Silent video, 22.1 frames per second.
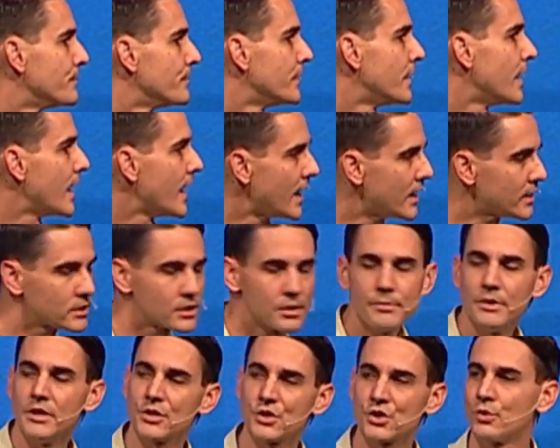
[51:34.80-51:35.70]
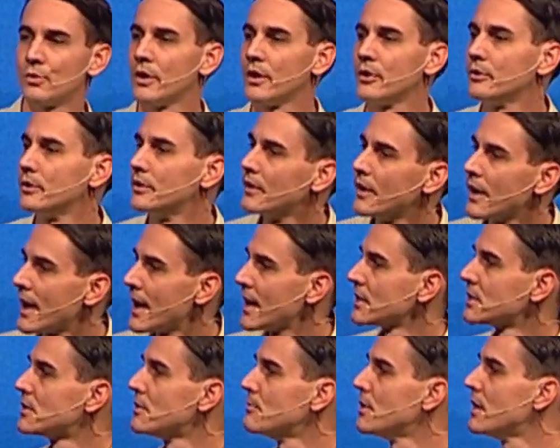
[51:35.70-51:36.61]
There has to be a surrendering. There
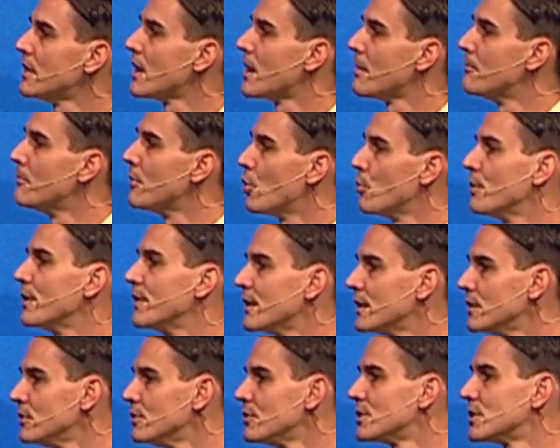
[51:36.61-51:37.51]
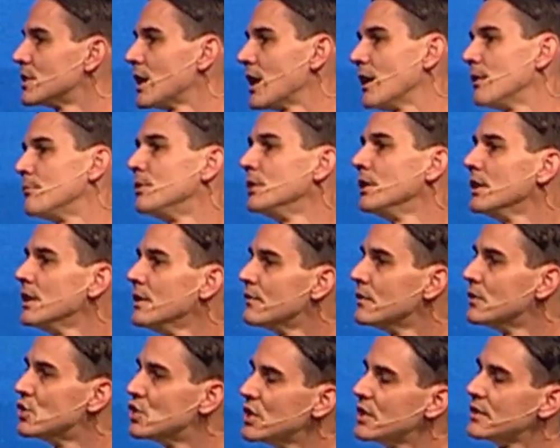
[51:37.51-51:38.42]
has to be that moment that you say, I believe
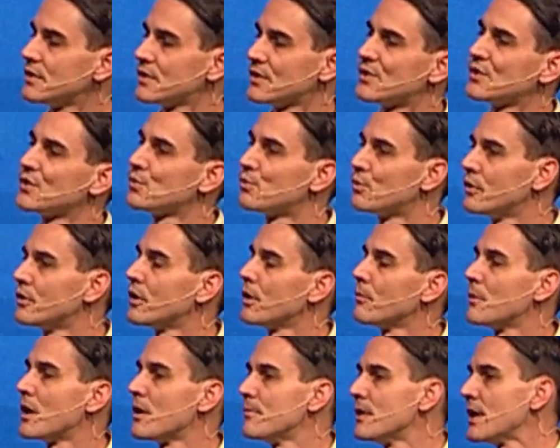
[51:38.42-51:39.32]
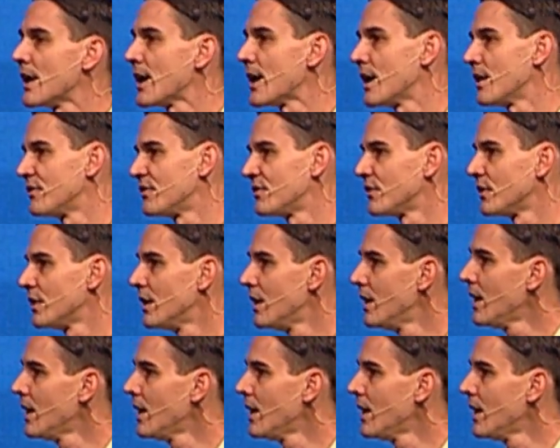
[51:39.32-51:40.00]
in Jesus' work on my behalf.